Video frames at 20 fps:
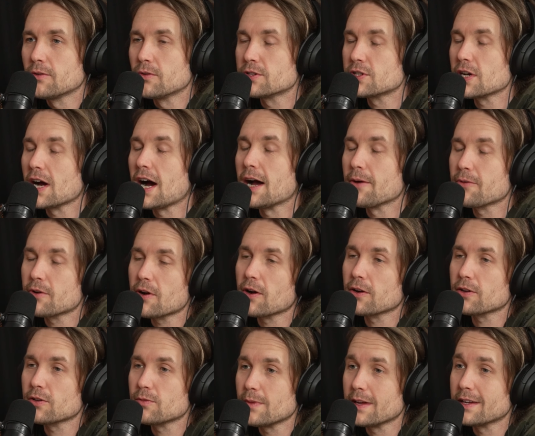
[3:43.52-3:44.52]
which but, I would
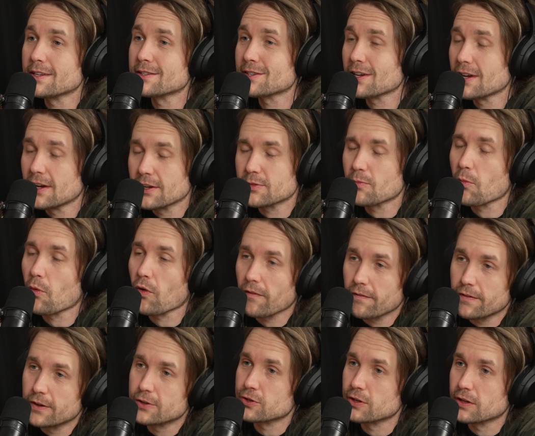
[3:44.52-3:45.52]
argue makes us more
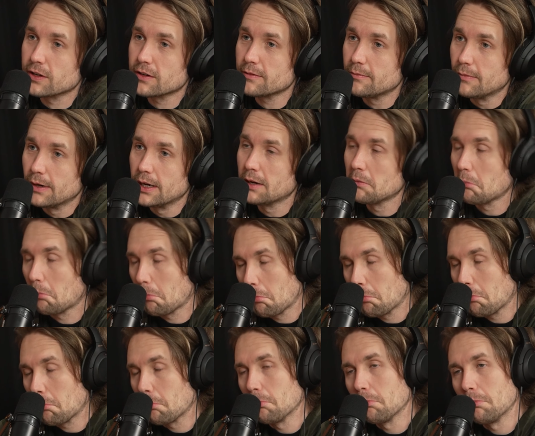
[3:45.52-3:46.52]
efficient, but
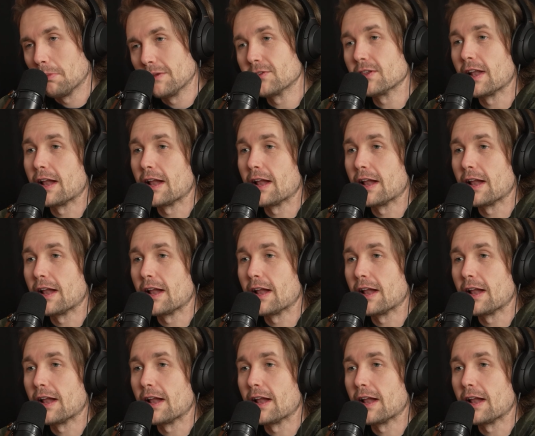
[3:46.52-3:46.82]
it's